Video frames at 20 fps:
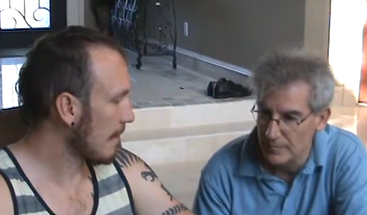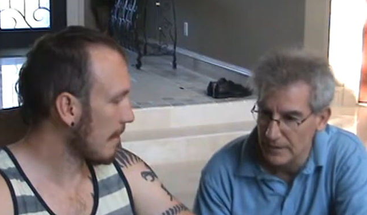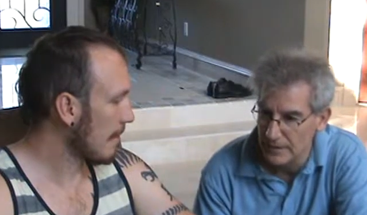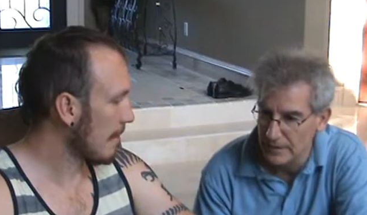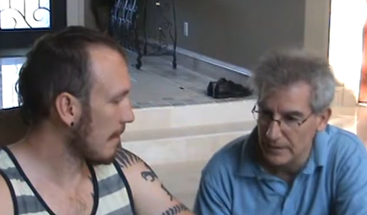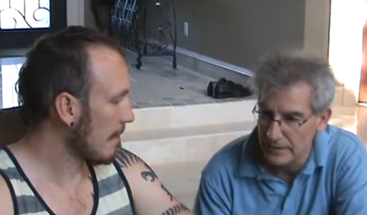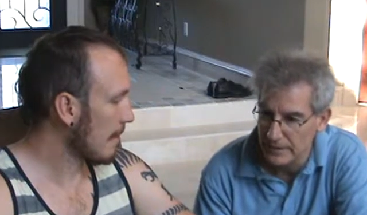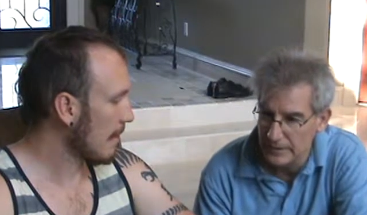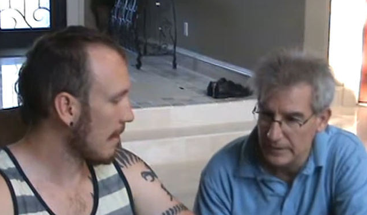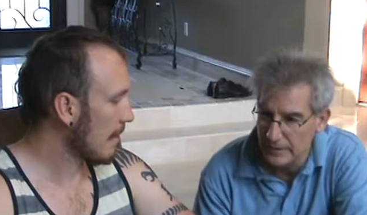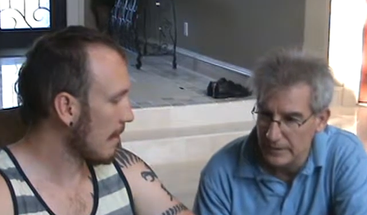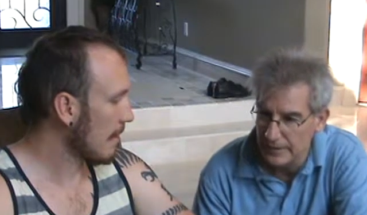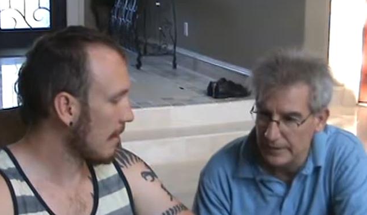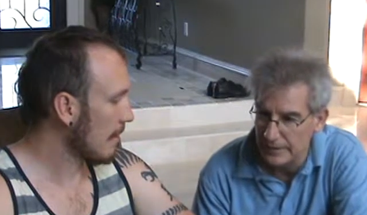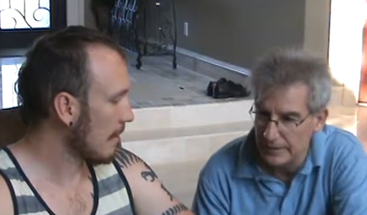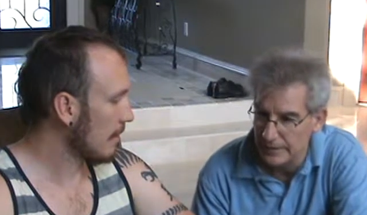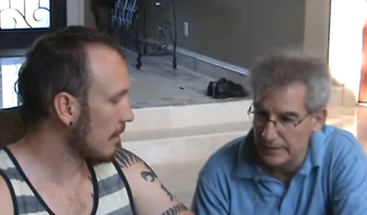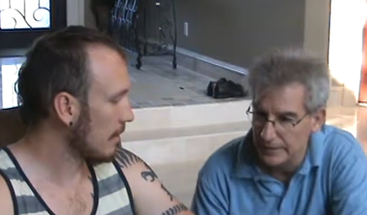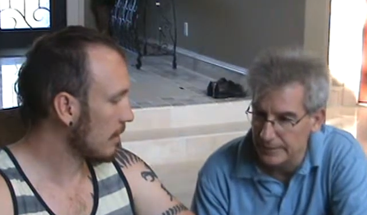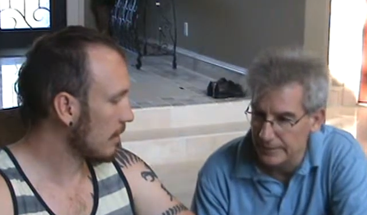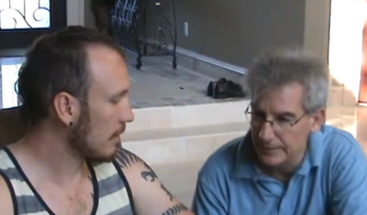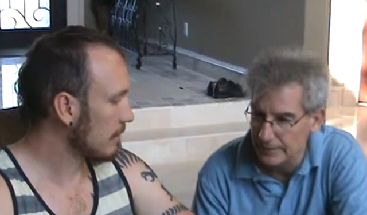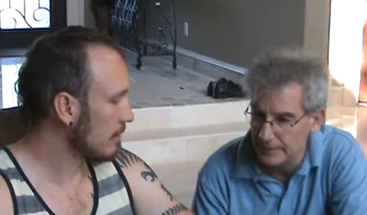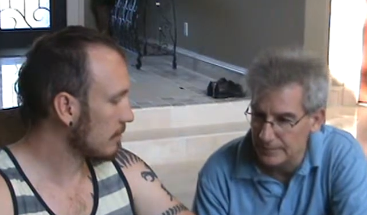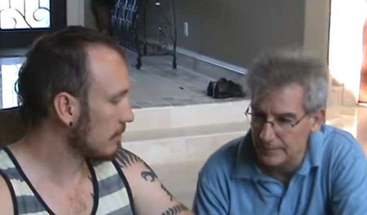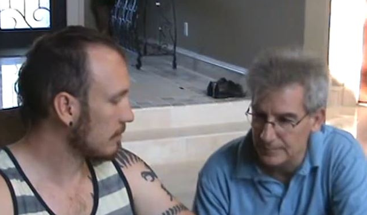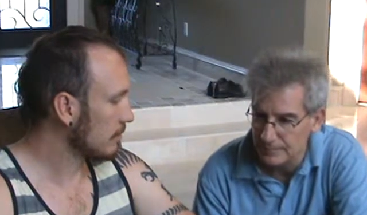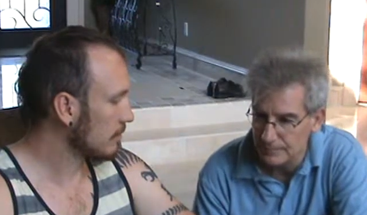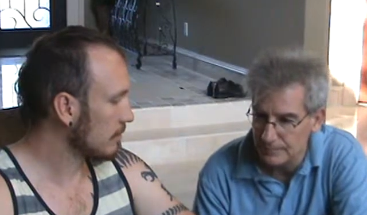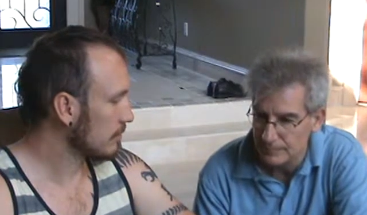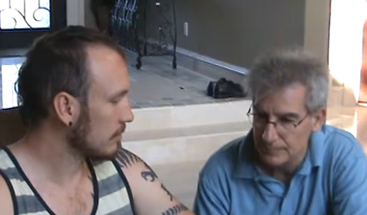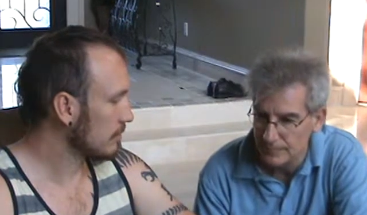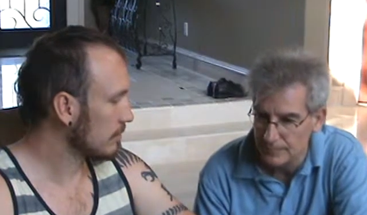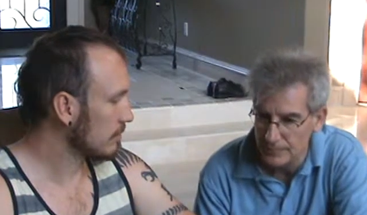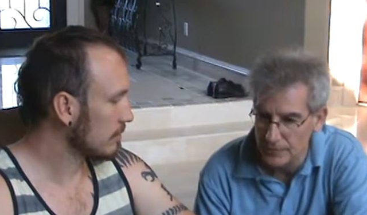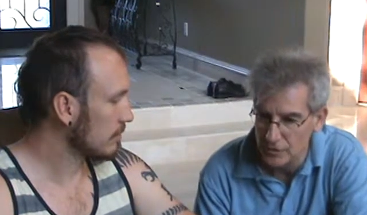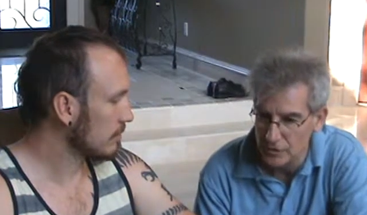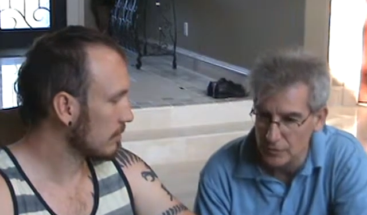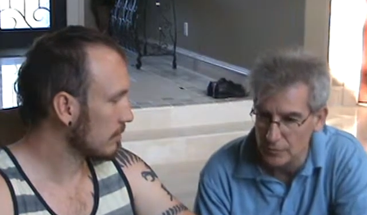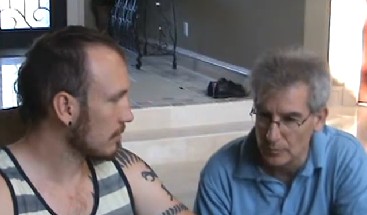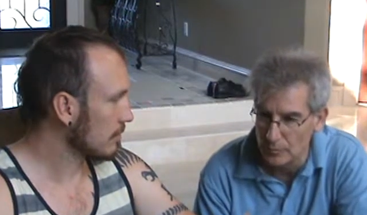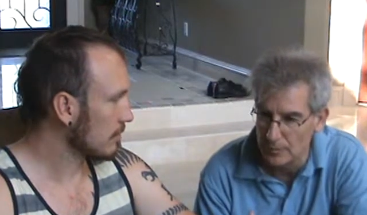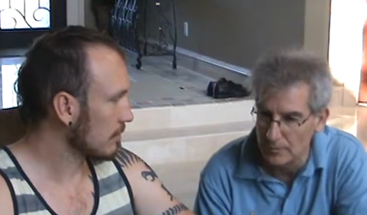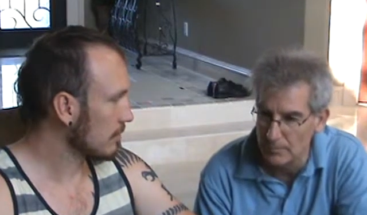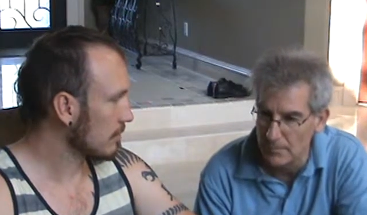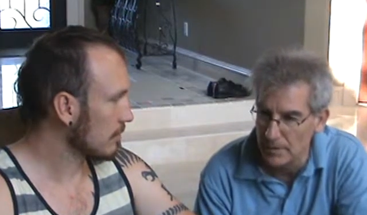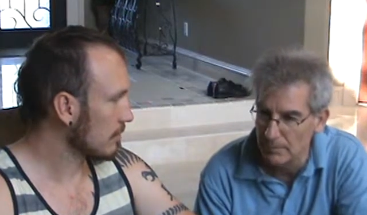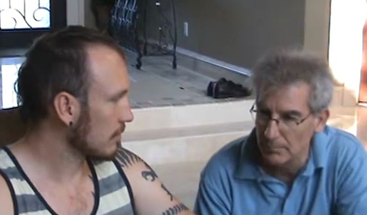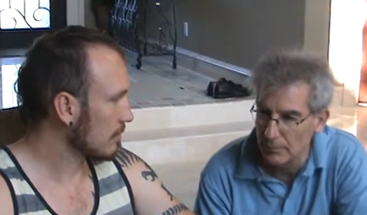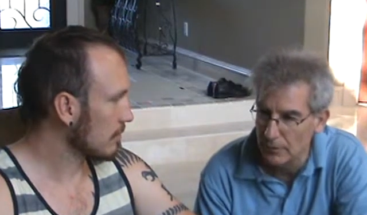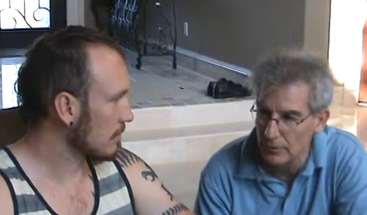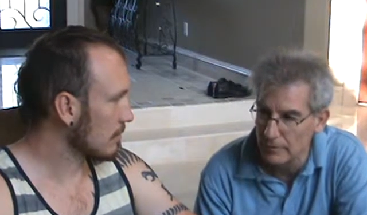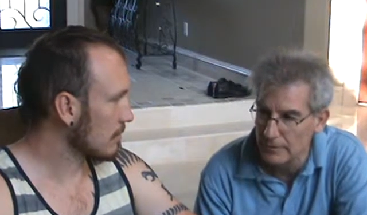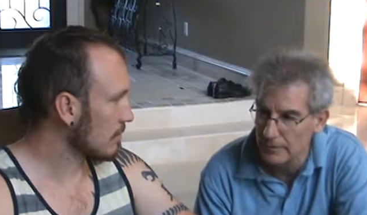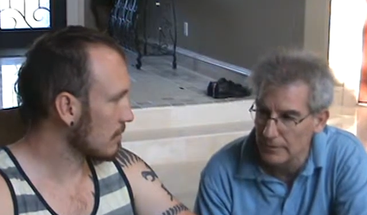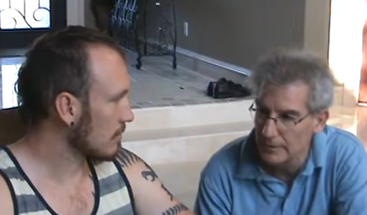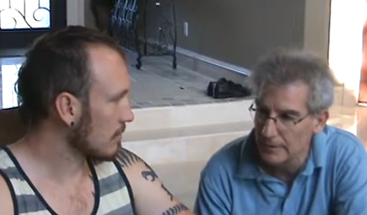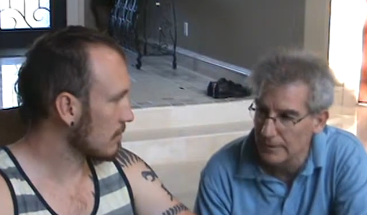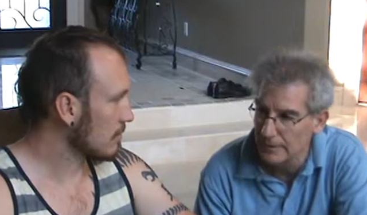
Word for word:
Speaker 1: me, and uh, do you remember